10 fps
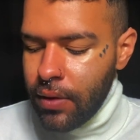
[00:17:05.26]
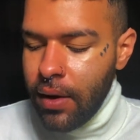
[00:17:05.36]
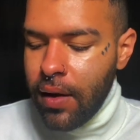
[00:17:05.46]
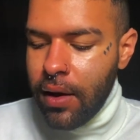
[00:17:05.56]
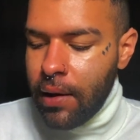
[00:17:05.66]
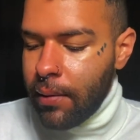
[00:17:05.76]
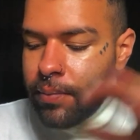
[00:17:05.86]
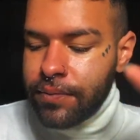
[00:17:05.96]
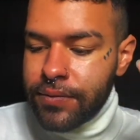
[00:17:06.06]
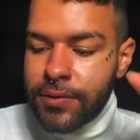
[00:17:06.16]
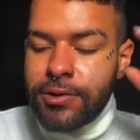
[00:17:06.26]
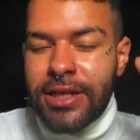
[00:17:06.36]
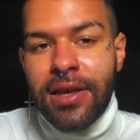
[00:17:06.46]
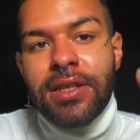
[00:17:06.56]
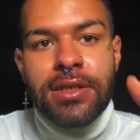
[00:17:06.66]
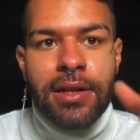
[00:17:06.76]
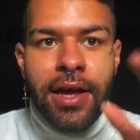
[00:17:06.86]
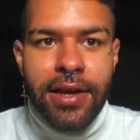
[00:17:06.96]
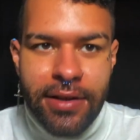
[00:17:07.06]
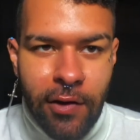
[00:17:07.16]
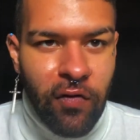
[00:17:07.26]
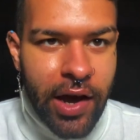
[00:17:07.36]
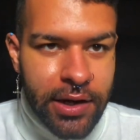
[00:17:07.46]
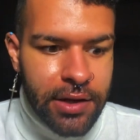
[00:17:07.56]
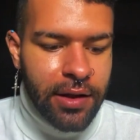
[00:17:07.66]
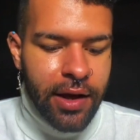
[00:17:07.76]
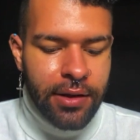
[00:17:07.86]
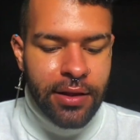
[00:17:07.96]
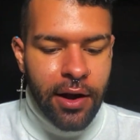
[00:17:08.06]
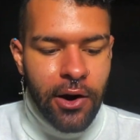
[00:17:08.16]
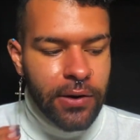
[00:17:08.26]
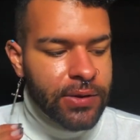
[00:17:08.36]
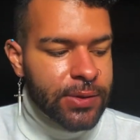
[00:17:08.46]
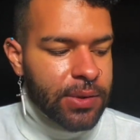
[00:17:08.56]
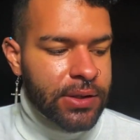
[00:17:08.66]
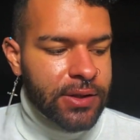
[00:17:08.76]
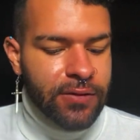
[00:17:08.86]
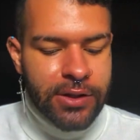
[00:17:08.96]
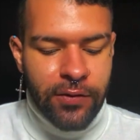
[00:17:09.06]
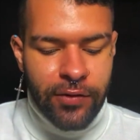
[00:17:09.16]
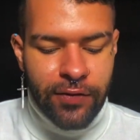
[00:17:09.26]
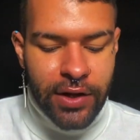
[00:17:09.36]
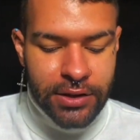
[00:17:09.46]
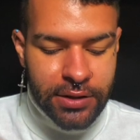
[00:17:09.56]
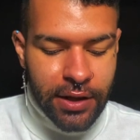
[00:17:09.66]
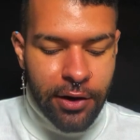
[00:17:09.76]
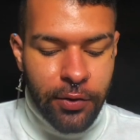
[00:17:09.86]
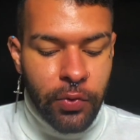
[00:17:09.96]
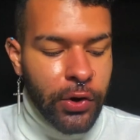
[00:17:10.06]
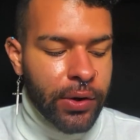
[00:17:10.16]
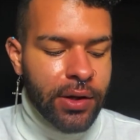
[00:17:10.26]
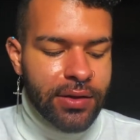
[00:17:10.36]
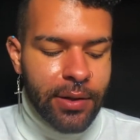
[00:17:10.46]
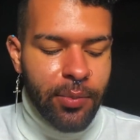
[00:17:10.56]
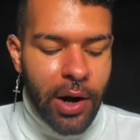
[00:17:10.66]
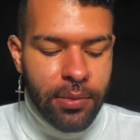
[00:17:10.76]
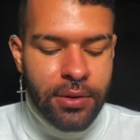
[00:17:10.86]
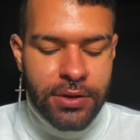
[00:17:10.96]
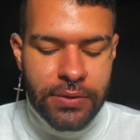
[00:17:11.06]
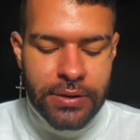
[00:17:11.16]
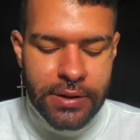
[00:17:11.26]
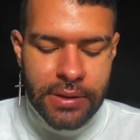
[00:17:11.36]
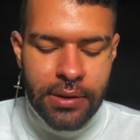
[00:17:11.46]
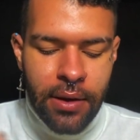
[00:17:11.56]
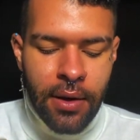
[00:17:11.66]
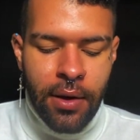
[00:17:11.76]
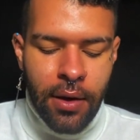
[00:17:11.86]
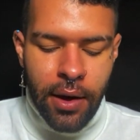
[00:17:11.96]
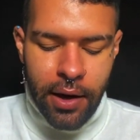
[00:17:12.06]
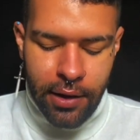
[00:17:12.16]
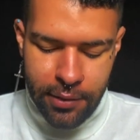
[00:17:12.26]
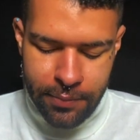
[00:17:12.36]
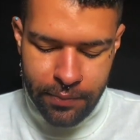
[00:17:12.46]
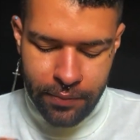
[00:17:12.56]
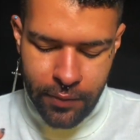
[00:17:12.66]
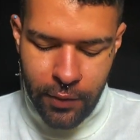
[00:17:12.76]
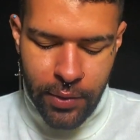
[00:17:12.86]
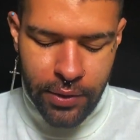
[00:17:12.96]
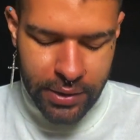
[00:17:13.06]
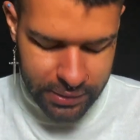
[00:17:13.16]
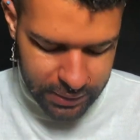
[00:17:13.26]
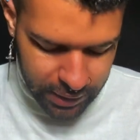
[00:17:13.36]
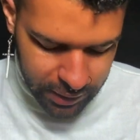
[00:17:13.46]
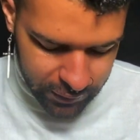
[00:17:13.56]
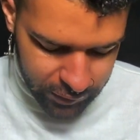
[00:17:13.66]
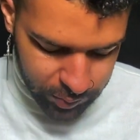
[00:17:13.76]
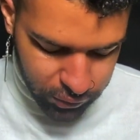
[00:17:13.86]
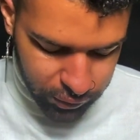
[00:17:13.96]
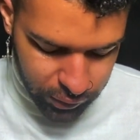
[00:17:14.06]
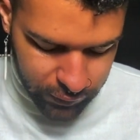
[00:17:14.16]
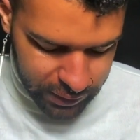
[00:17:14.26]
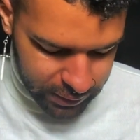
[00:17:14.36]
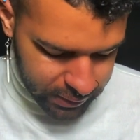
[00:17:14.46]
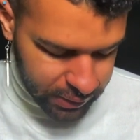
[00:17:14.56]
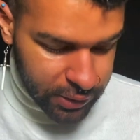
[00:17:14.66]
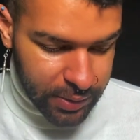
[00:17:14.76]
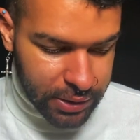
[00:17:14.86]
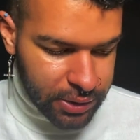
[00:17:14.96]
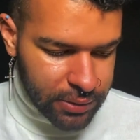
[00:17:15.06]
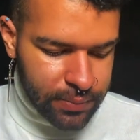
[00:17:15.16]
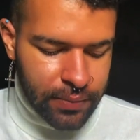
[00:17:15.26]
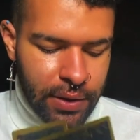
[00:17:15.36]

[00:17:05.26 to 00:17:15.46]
um, take delight in the fact that they are in this place of self-reflection. They are learning. They probably do see um, where it is they could have improved in the situation.